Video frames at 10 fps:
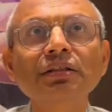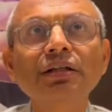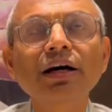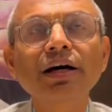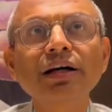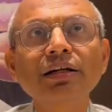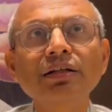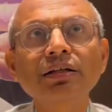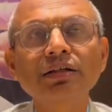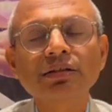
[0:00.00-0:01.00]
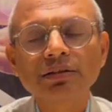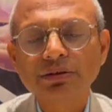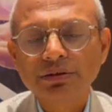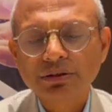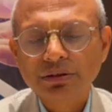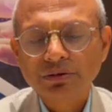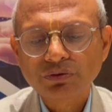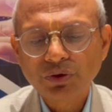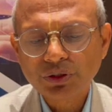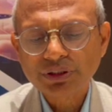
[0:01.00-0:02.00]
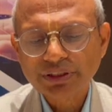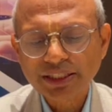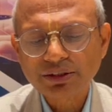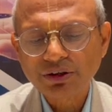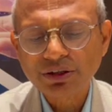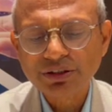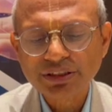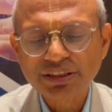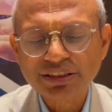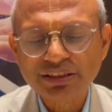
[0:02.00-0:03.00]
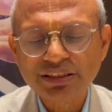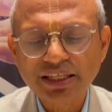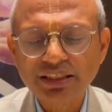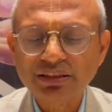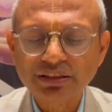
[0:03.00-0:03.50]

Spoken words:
And fourth technology is that,